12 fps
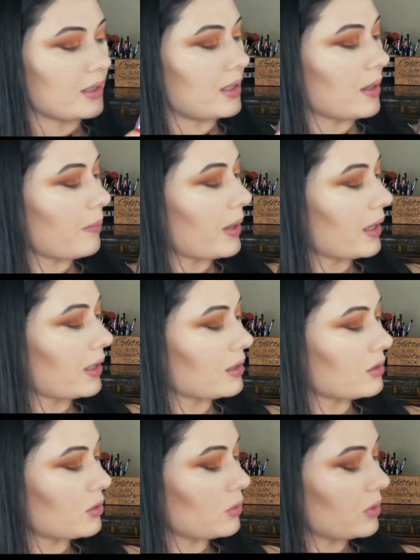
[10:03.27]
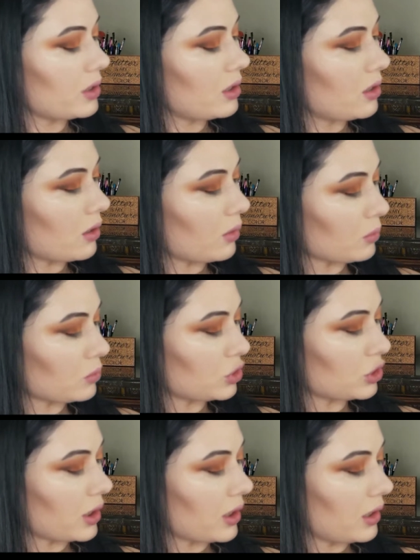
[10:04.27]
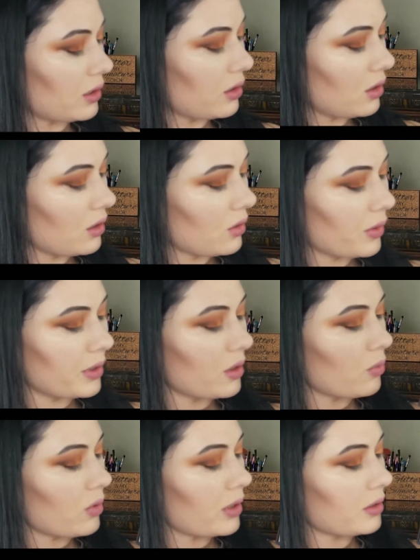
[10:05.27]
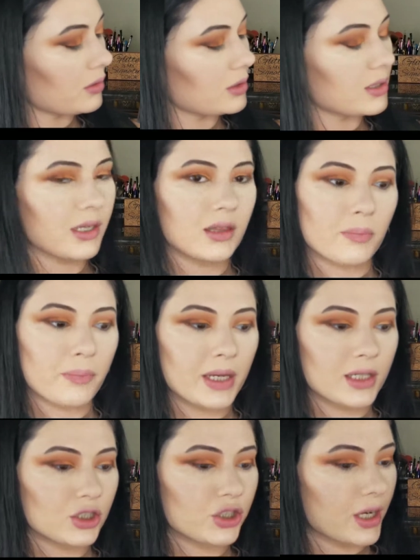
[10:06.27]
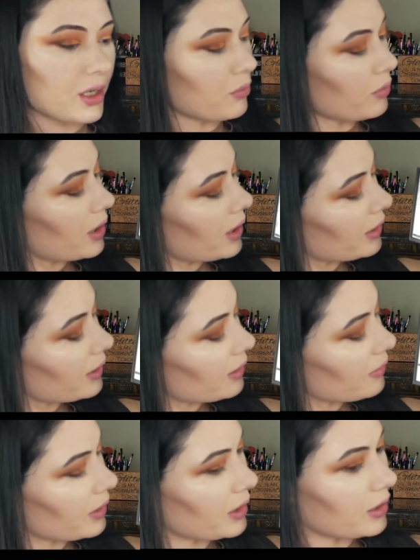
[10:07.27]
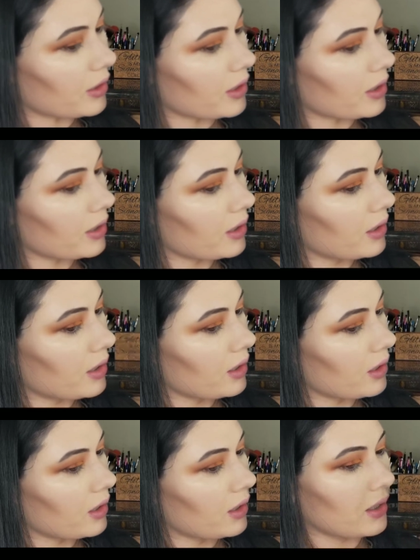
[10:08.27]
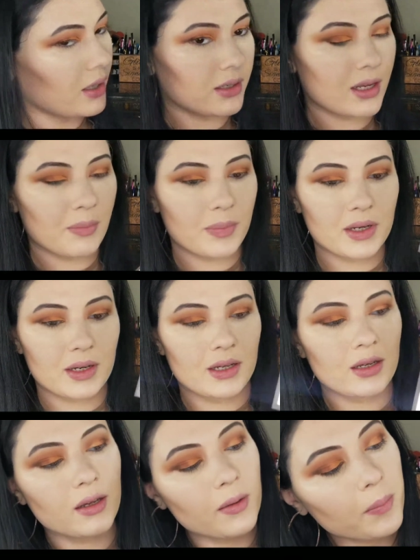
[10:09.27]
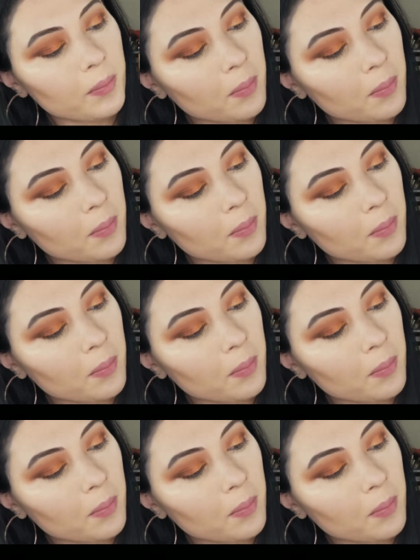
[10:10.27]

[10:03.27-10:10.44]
to dip back into the gold shade. Or you know what? Let's take the pink shade right down here. Tap into him.